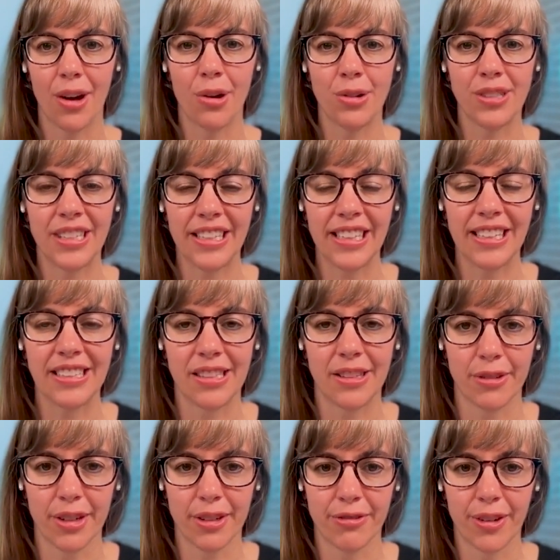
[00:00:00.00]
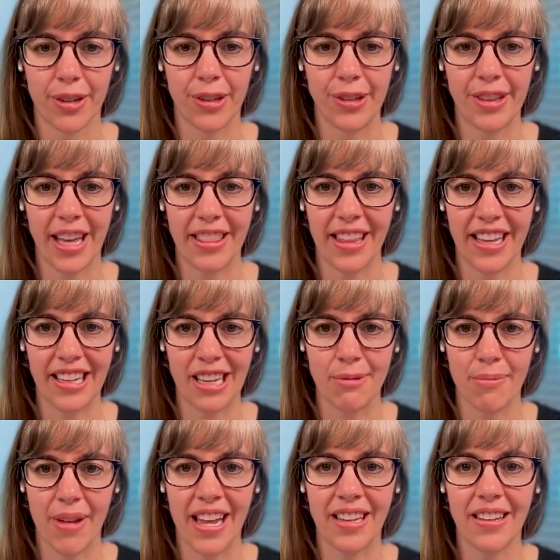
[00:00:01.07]
OT is the referral that they
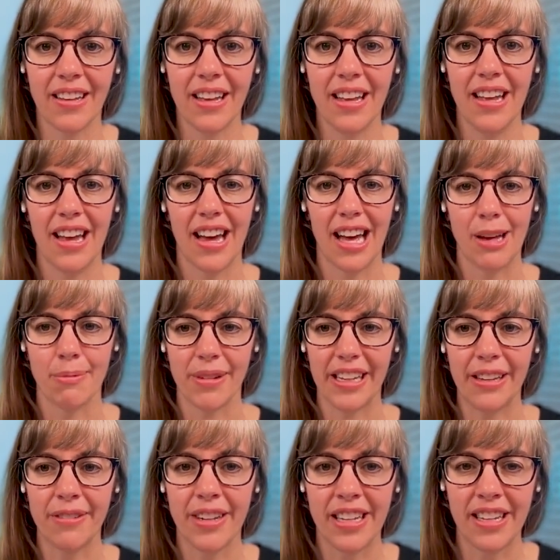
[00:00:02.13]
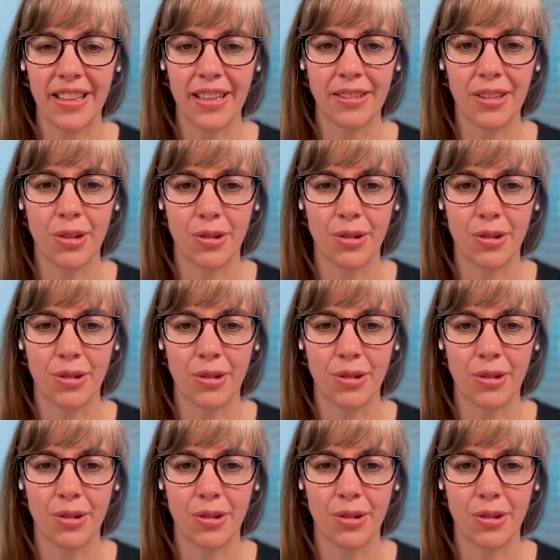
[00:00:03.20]
can make, even in the low